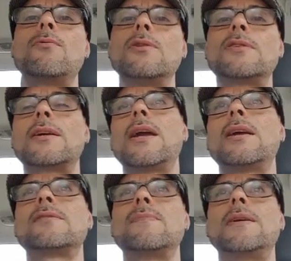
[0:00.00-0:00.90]
was
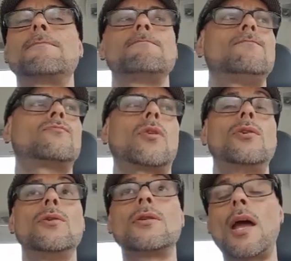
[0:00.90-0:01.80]
against me.
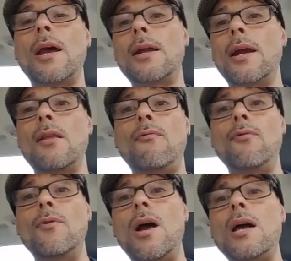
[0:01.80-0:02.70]
You're not gonna get the
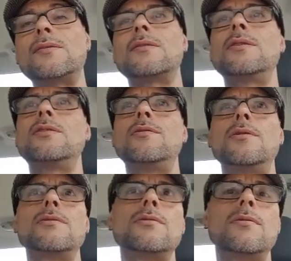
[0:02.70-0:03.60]
custody.
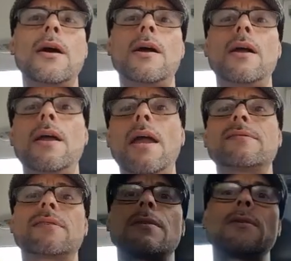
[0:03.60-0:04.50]
You as
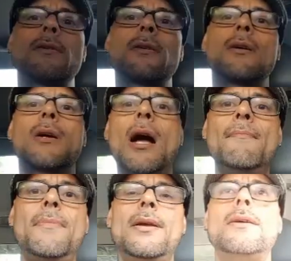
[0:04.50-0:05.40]

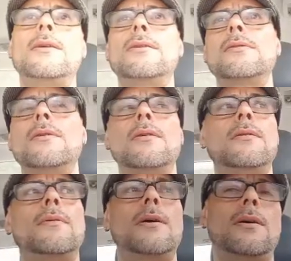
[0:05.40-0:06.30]
convict, you
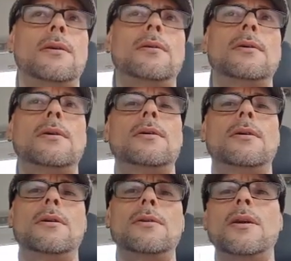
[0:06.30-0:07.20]
know,
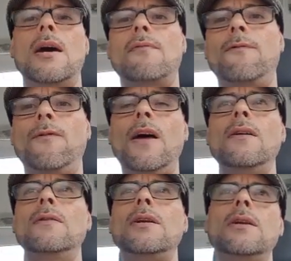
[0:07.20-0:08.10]
you got a
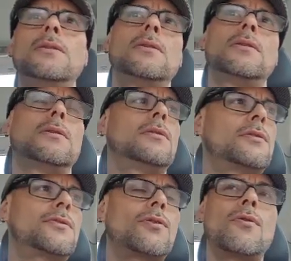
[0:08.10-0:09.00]
felony.
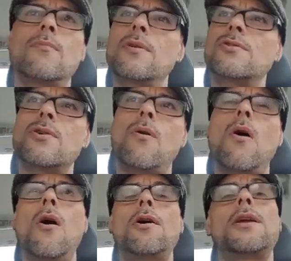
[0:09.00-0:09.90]
It's gonna be so
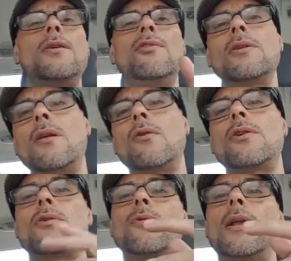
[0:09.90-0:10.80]
hard. Even the
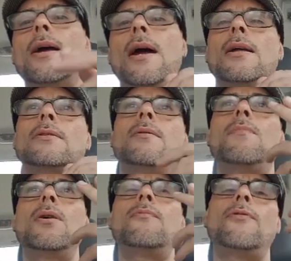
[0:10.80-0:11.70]
lawyer, when I got the
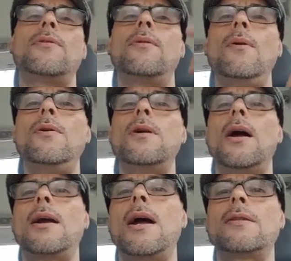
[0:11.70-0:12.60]
money from the lawyer,
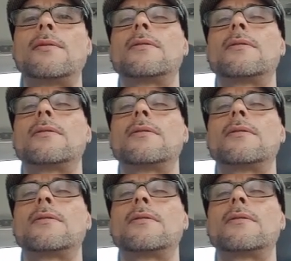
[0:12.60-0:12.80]
I got